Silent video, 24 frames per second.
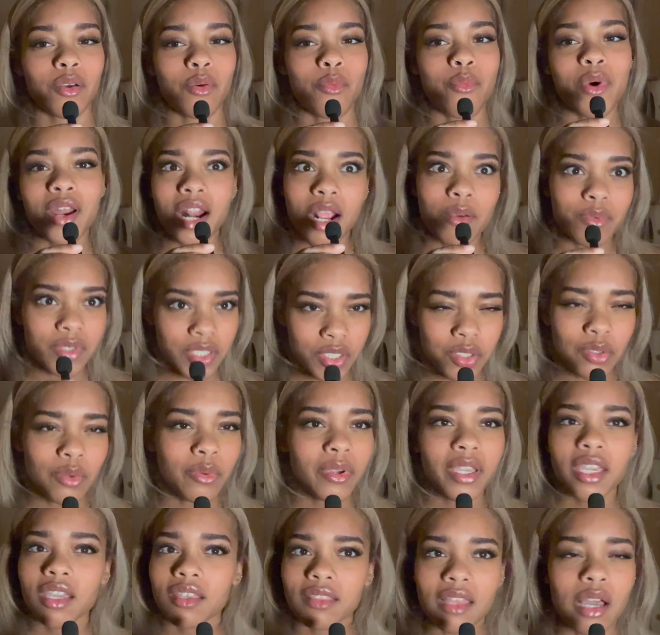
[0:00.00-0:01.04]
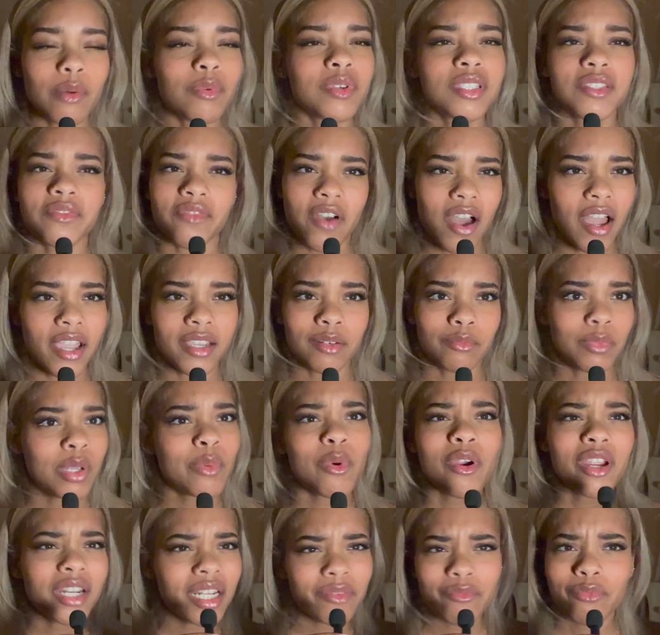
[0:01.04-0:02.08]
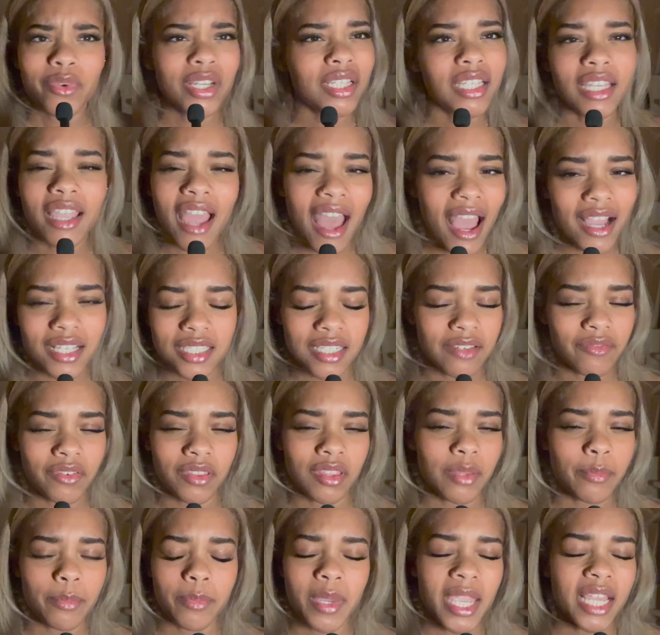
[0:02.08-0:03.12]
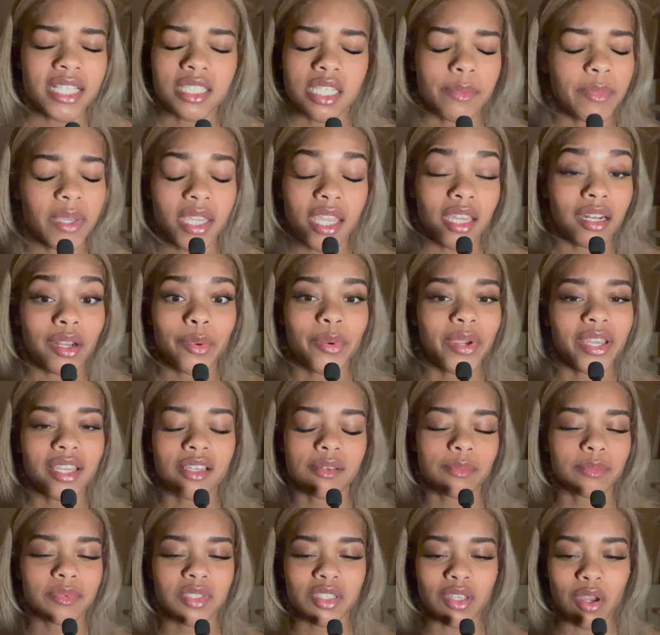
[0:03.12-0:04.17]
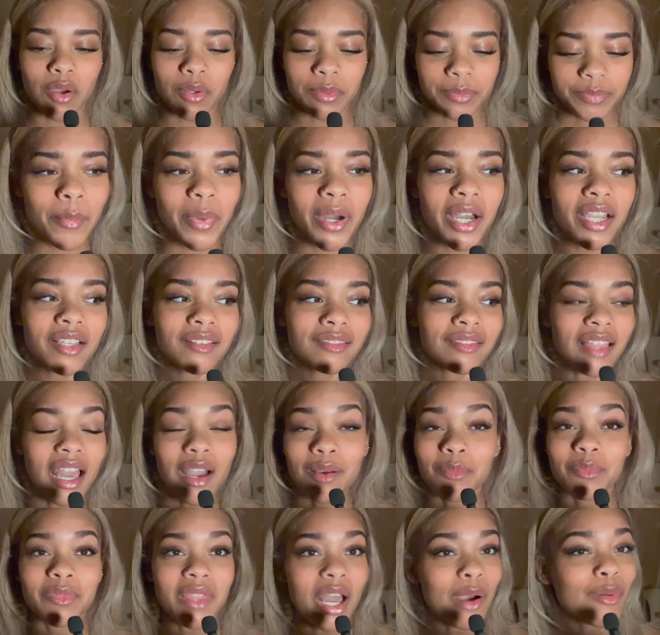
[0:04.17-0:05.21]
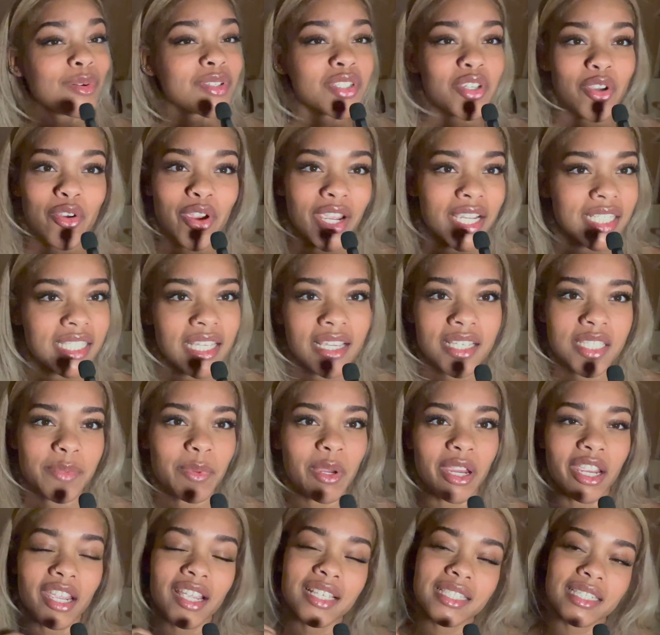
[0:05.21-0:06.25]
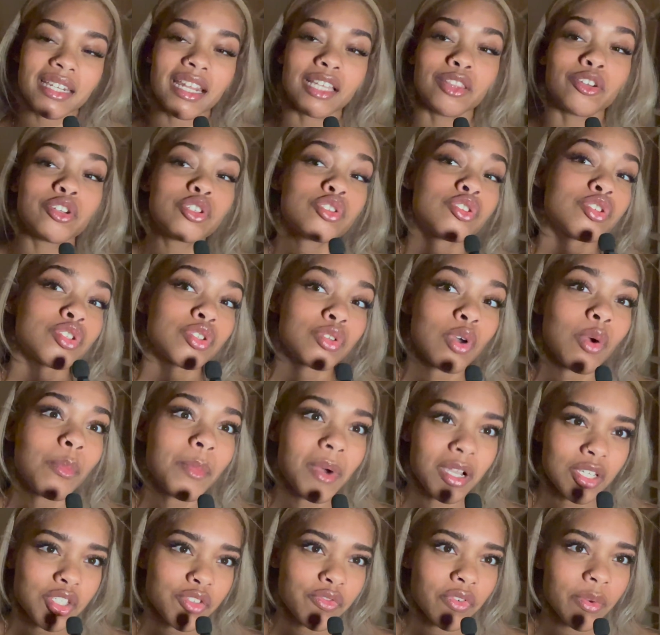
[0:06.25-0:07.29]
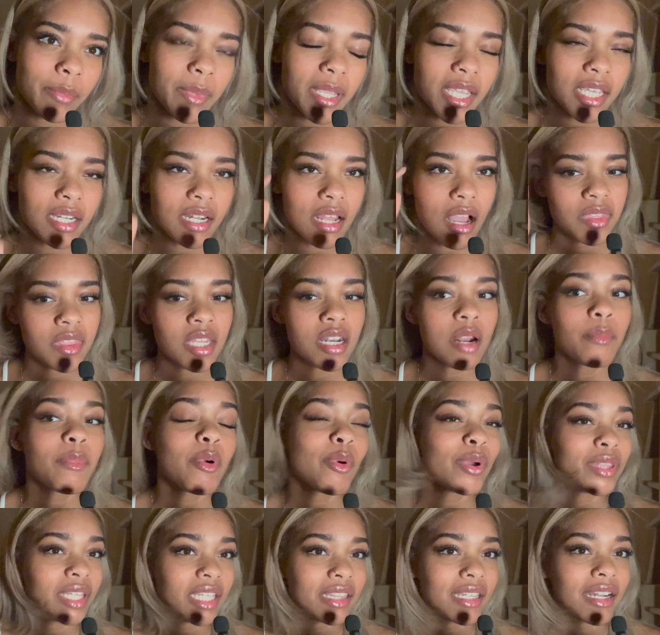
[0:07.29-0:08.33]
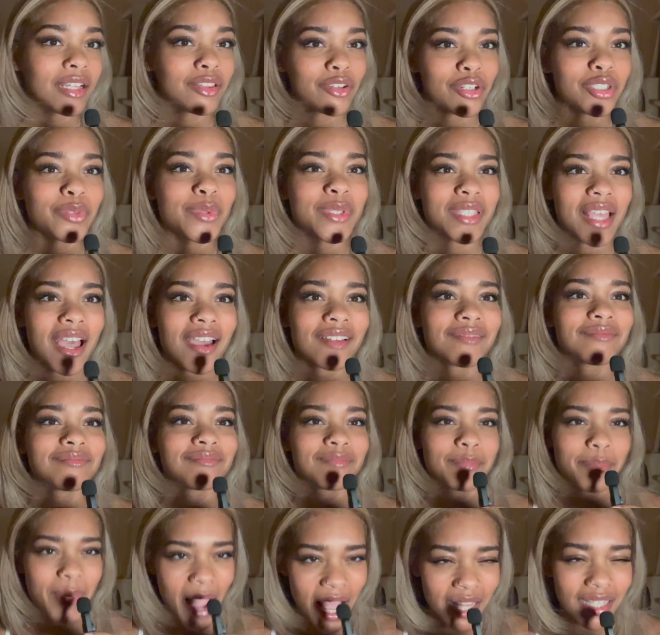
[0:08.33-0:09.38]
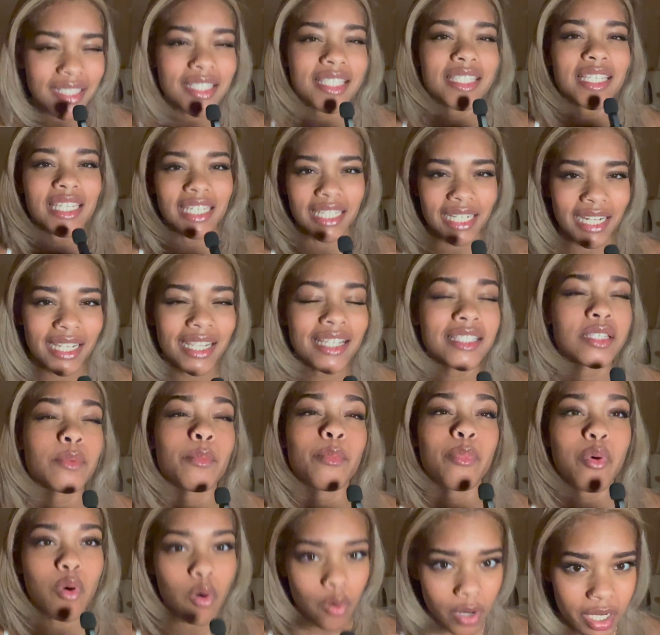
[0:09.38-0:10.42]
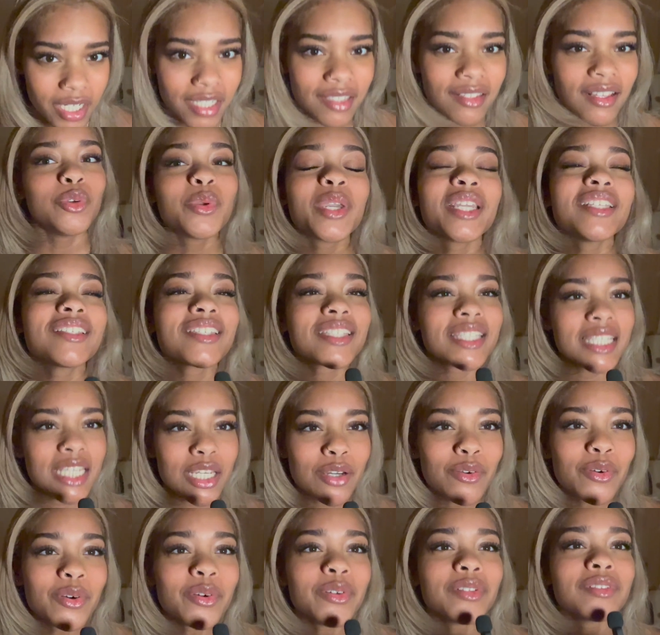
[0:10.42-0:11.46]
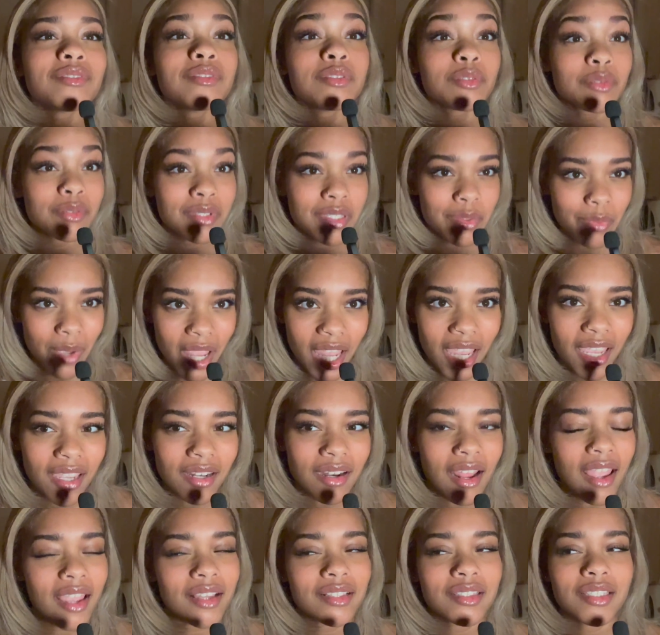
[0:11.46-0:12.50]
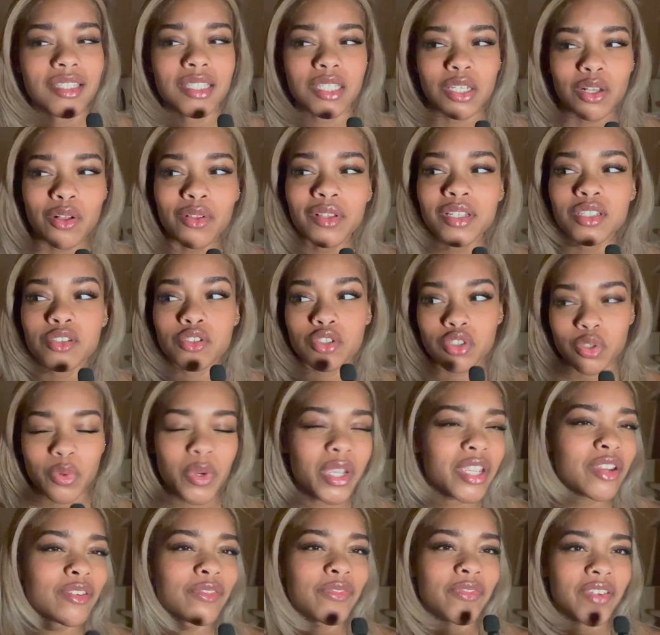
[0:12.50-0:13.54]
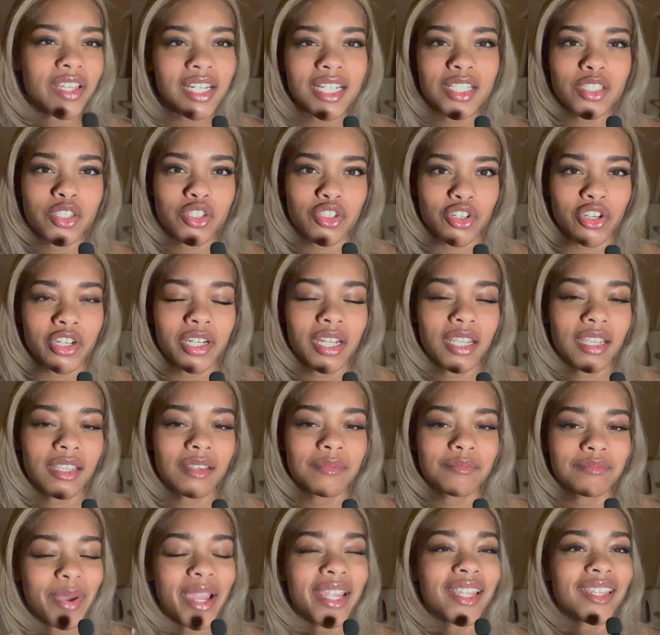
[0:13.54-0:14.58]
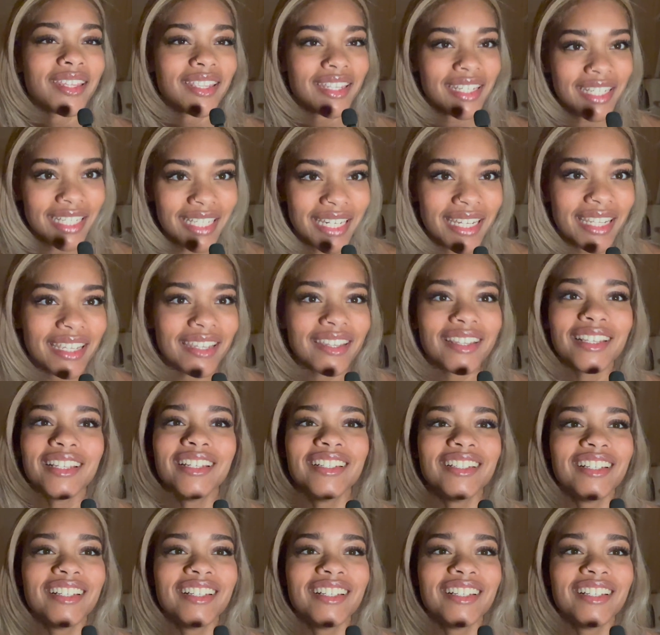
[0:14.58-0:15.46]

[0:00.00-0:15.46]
what I was doing, that was fine. We weren't really active in the pandemic anyway. So, but that was a crazy experience and I learned so much from it. The number one thing that I learned was that balanced eating is important. You can still lose weight and still enjoy your fitness journey by eating